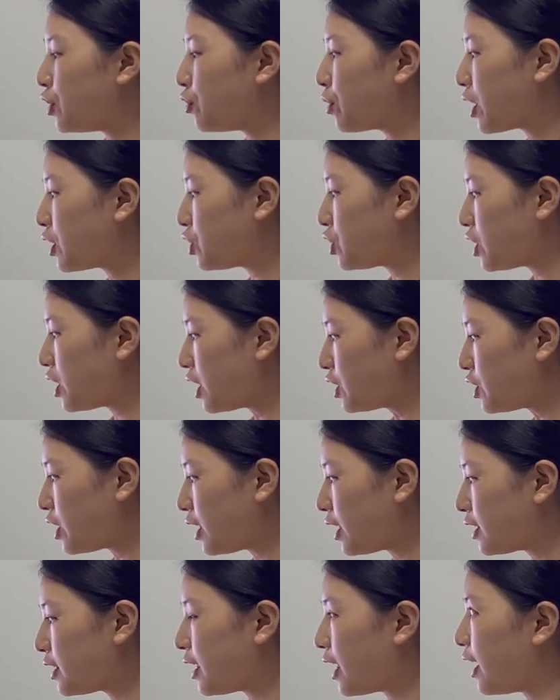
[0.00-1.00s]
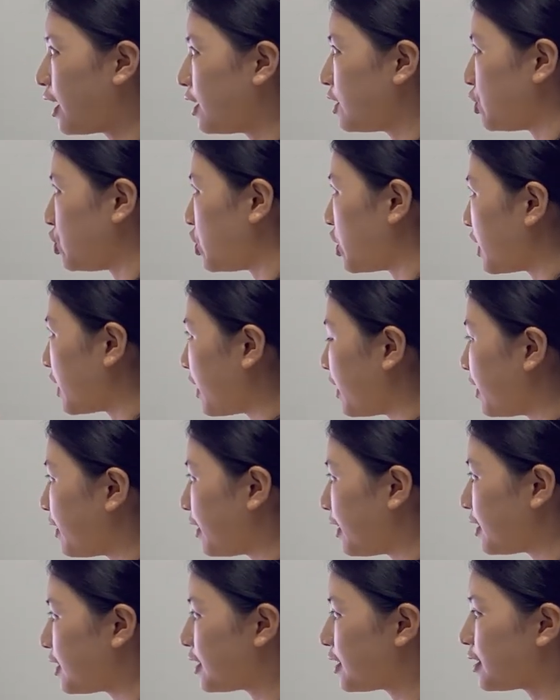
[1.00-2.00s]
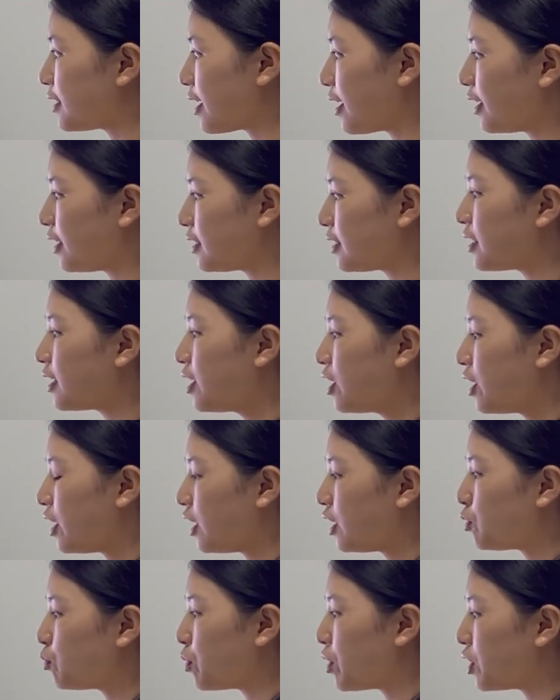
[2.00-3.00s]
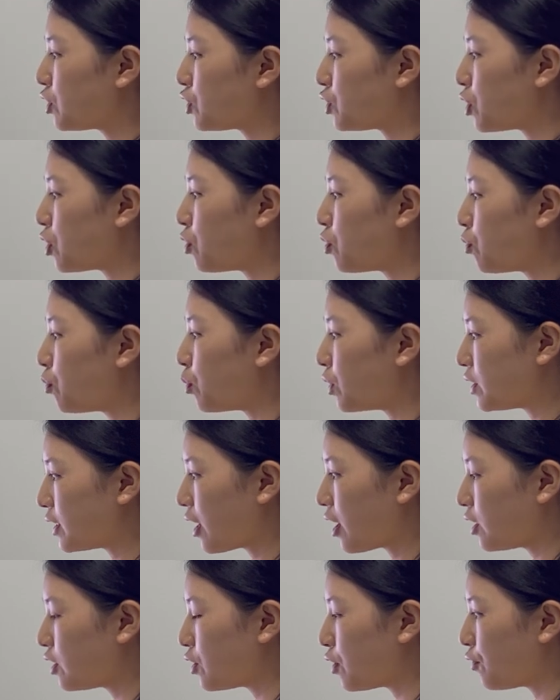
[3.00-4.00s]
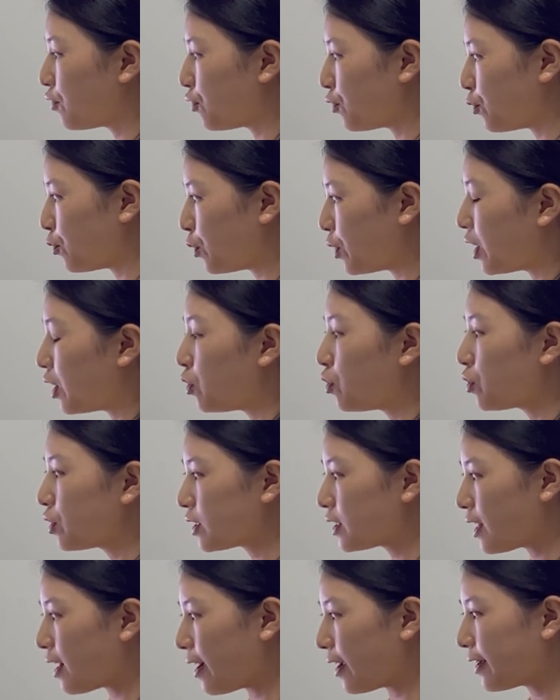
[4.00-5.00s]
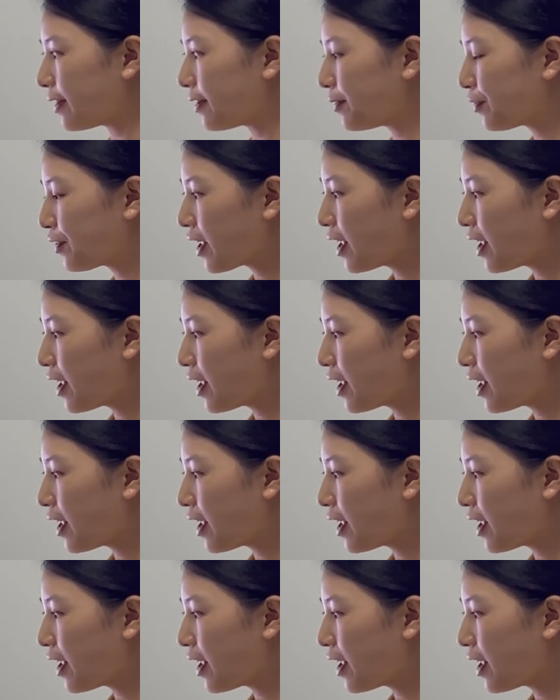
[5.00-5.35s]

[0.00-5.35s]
You can change it and checking these sides, it will show what kind of will looks like.